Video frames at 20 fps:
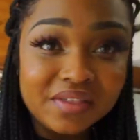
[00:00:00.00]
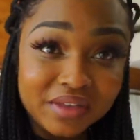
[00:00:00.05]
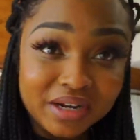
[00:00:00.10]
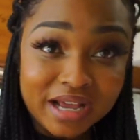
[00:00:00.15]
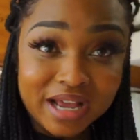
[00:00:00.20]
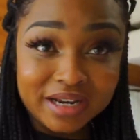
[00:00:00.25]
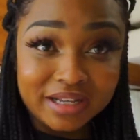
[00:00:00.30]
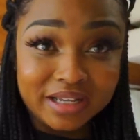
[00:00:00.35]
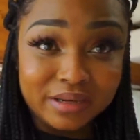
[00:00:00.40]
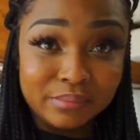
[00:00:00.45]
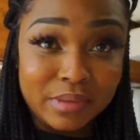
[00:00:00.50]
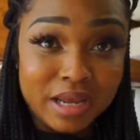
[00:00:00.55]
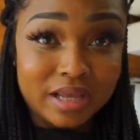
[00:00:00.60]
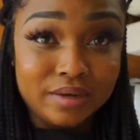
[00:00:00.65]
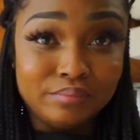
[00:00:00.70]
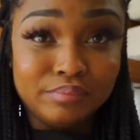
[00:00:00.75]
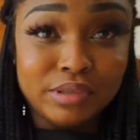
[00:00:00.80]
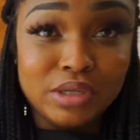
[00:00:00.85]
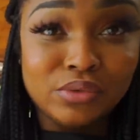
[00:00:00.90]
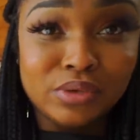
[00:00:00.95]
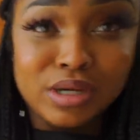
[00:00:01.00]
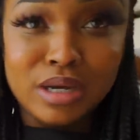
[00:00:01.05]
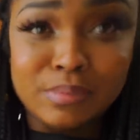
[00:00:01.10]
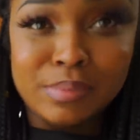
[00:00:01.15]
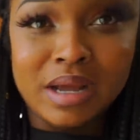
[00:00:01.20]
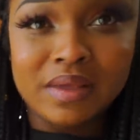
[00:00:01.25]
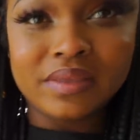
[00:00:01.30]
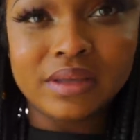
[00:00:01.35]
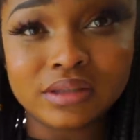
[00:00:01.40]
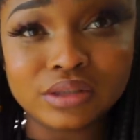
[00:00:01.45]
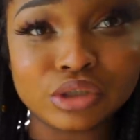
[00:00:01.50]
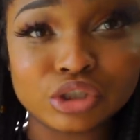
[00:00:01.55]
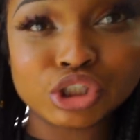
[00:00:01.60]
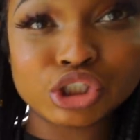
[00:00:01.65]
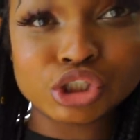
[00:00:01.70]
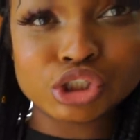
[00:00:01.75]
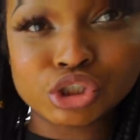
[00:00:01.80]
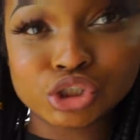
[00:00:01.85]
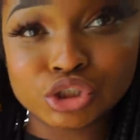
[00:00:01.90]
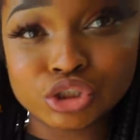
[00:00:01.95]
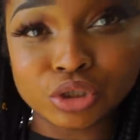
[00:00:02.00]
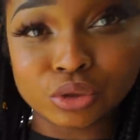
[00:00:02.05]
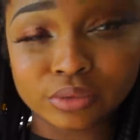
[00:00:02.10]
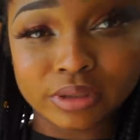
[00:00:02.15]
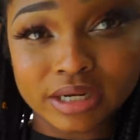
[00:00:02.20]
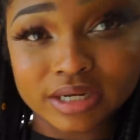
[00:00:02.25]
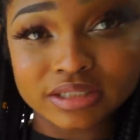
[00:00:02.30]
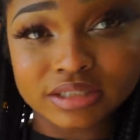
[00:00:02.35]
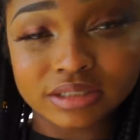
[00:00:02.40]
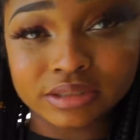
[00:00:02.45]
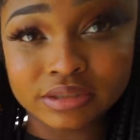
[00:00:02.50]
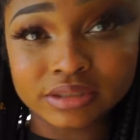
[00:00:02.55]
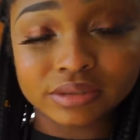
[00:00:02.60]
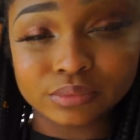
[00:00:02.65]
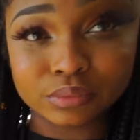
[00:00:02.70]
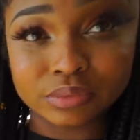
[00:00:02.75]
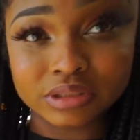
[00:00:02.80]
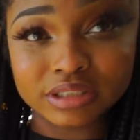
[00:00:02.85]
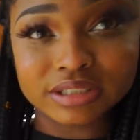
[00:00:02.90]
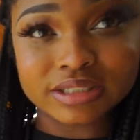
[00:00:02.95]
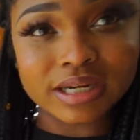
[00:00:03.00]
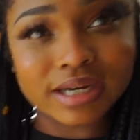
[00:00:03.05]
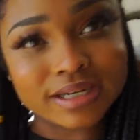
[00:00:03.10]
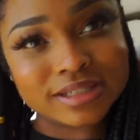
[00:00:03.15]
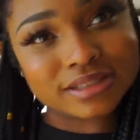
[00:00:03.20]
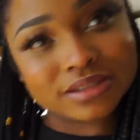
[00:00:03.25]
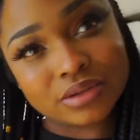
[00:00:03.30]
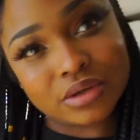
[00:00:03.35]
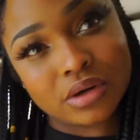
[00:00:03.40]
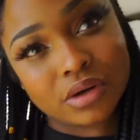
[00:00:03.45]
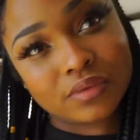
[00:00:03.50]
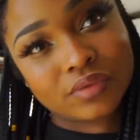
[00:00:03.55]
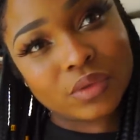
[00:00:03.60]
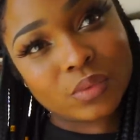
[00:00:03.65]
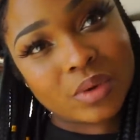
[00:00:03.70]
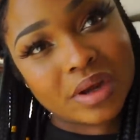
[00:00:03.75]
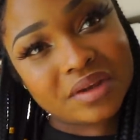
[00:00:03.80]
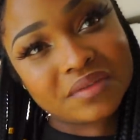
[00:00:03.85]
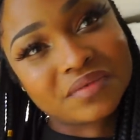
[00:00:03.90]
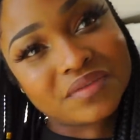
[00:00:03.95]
And then I had to get it made and blown up. I think it looks so nice here and really ties in all of the white